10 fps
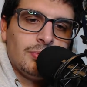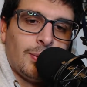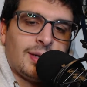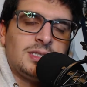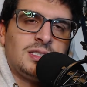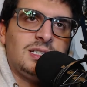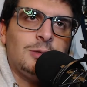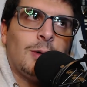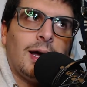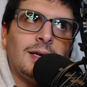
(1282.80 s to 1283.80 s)
Now I can
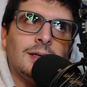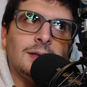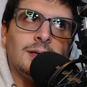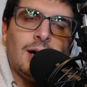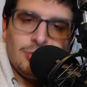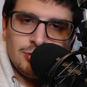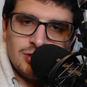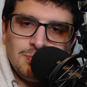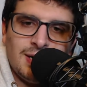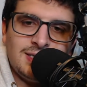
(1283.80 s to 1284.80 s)
see why
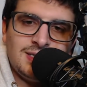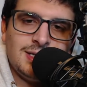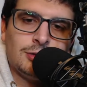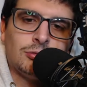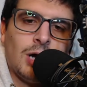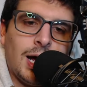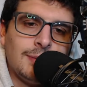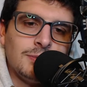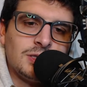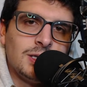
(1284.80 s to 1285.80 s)
others might see
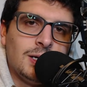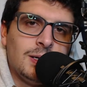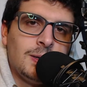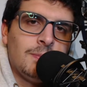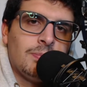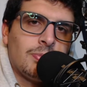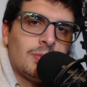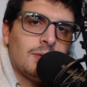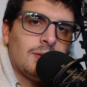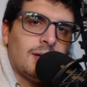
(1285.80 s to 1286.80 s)
Grimes
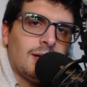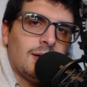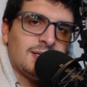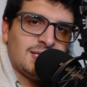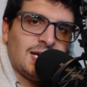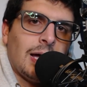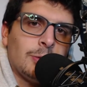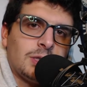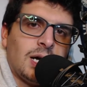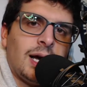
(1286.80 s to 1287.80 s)
as the guy
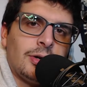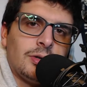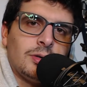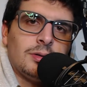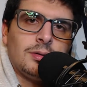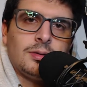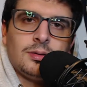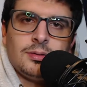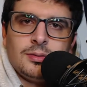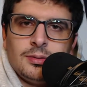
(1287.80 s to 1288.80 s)
with the higher
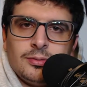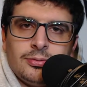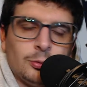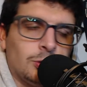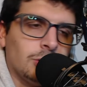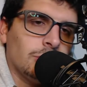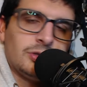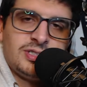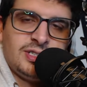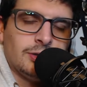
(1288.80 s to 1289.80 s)
floor
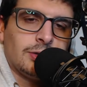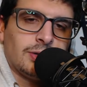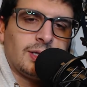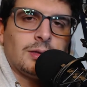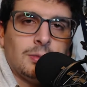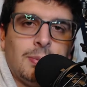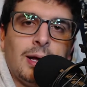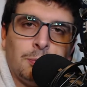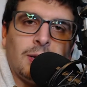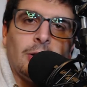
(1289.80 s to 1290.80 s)
or ceiling, like the
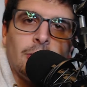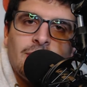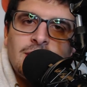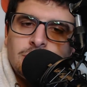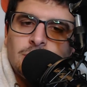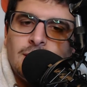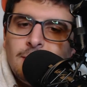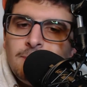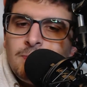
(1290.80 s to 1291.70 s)
better player eventually.